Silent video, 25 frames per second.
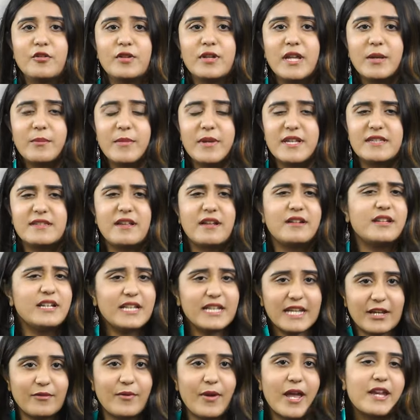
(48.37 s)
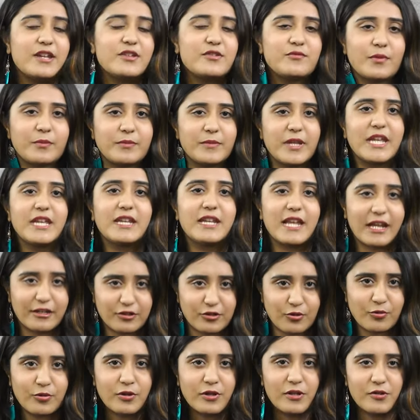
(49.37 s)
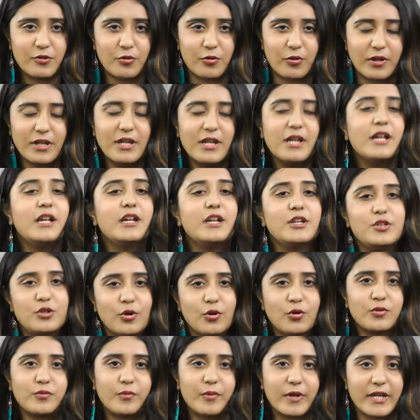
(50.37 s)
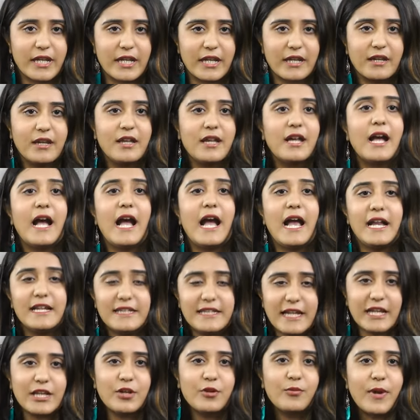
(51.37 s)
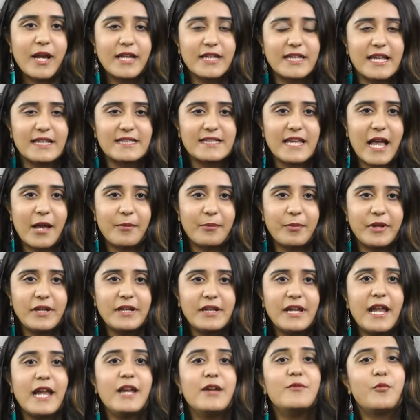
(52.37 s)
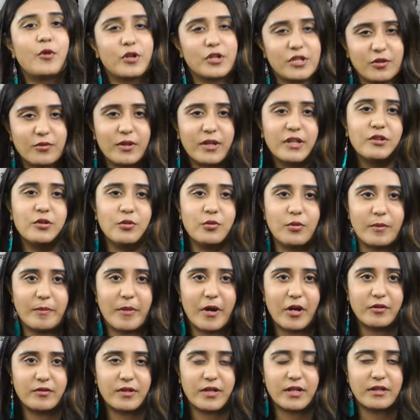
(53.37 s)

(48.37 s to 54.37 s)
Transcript: your name has suddenly vanished from the electoral roll, don't worry. I'll tell you why that's happened and what you can do about